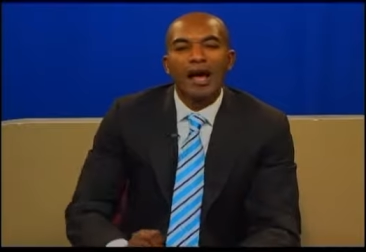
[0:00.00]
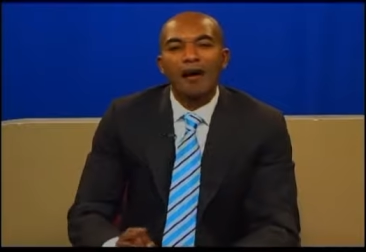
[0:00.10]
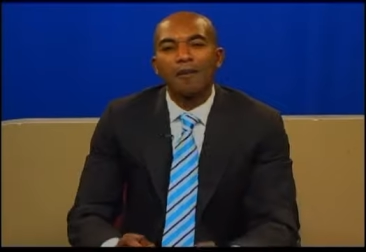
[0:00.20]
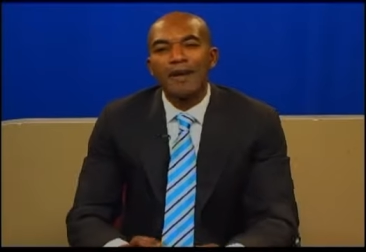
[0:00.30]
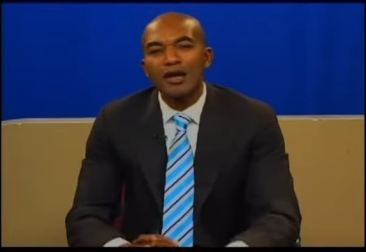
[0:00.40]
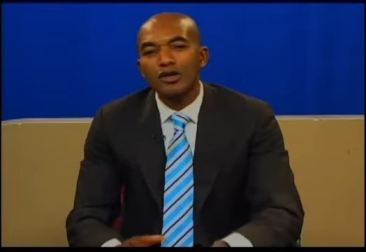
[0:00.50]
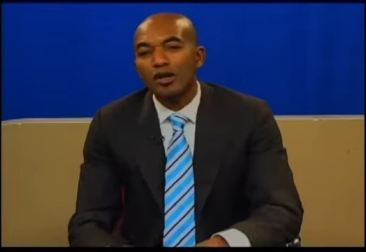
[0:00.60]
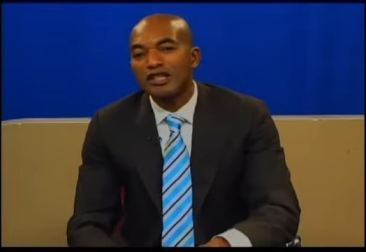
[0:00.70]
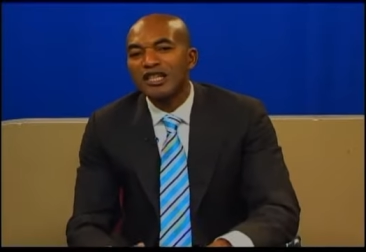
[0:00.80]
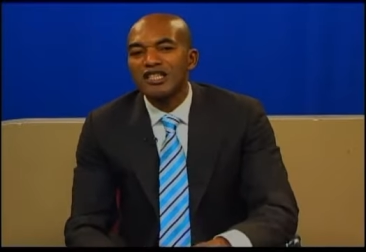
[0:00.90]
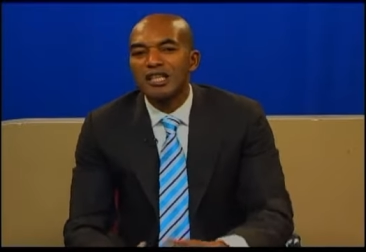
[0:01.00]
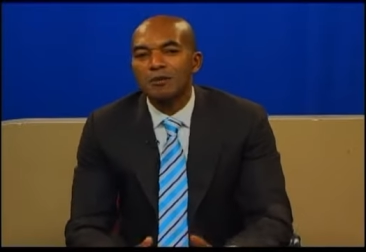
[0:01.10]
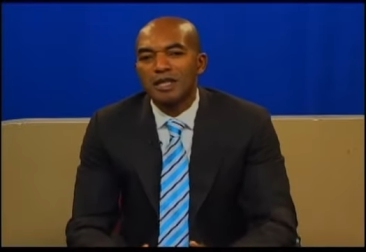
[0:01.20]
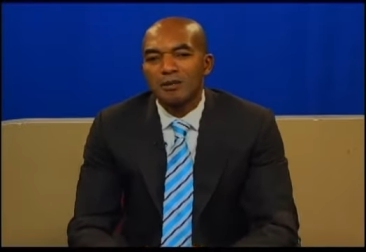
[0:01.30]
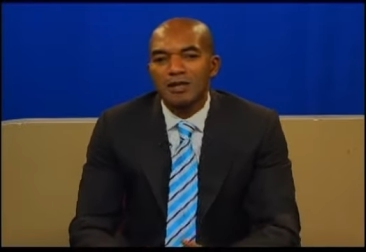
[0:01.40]
And based on these
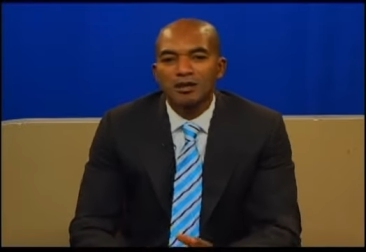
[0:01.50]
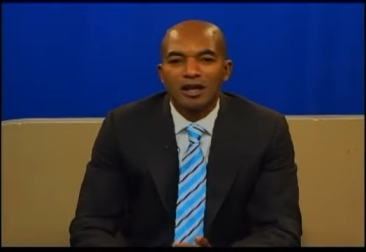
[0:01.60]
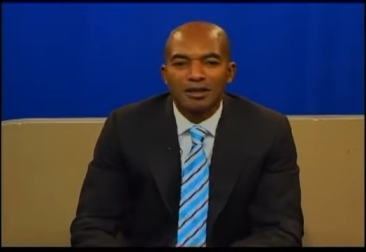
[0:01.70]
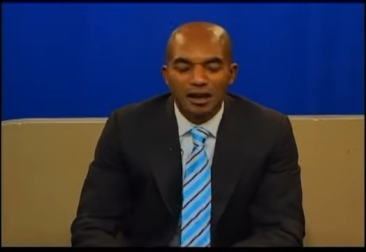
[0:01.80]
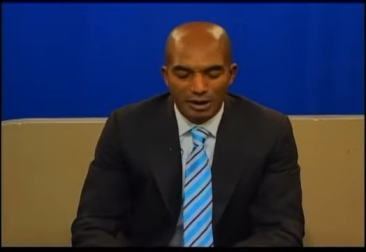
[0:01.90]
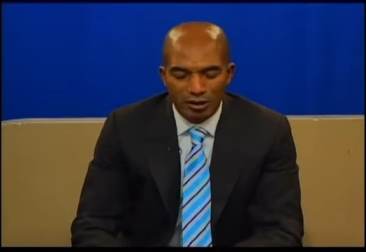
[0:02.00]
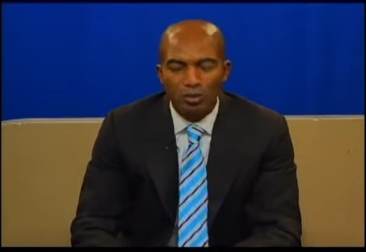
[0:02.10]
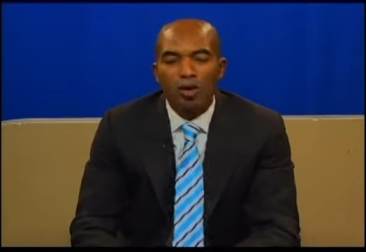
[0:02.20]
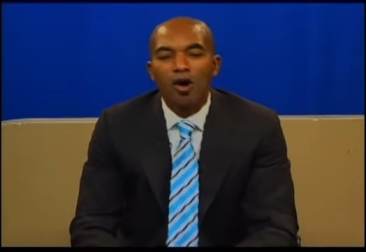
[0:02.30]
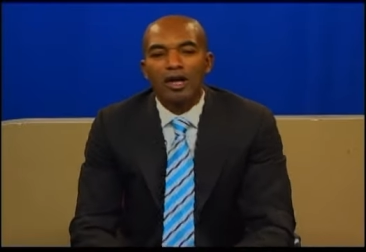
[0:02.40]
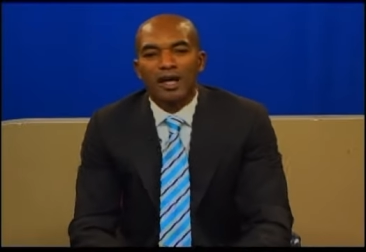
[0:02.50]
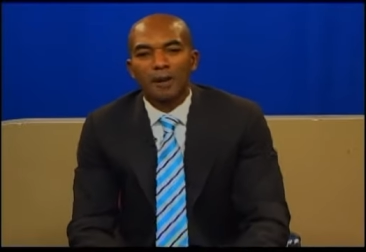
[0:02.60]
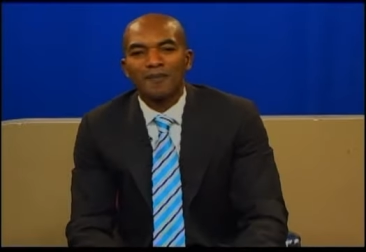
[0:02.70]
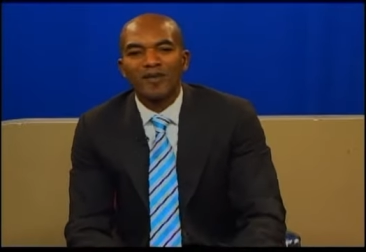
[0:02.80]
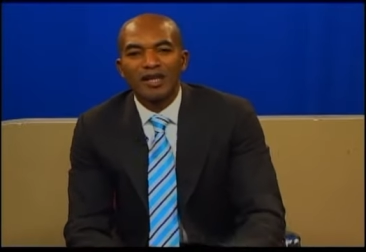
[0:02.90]
symptoms, the doctor can know, okay,